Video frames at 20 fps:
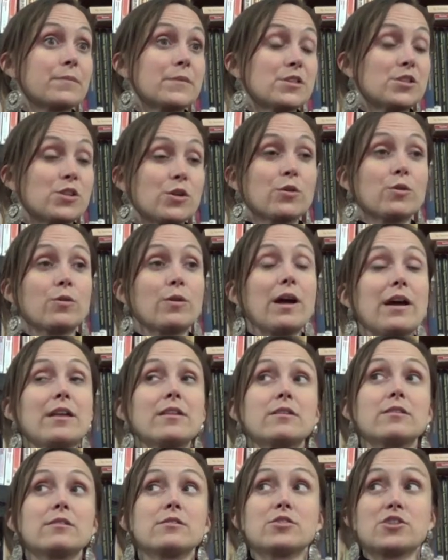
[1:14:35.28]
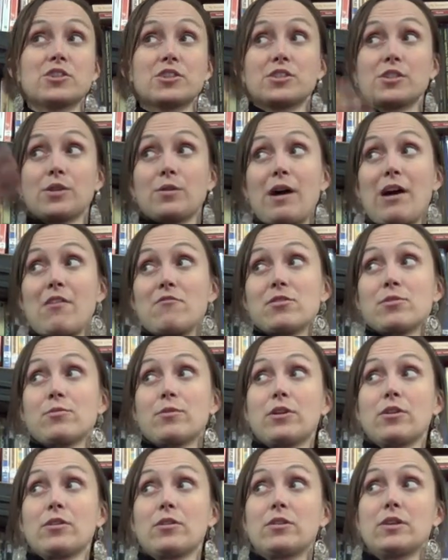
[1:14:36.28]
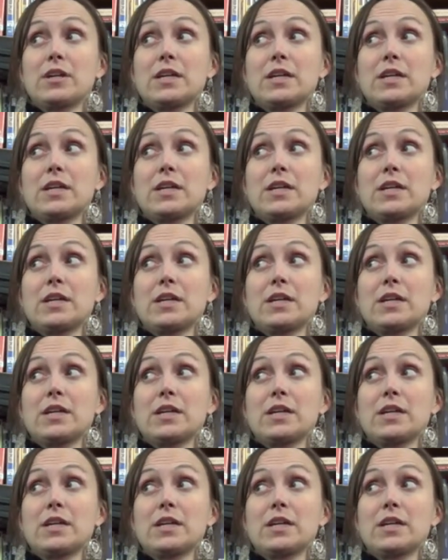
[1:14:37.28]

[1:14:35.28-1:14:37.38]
So, and just so everyone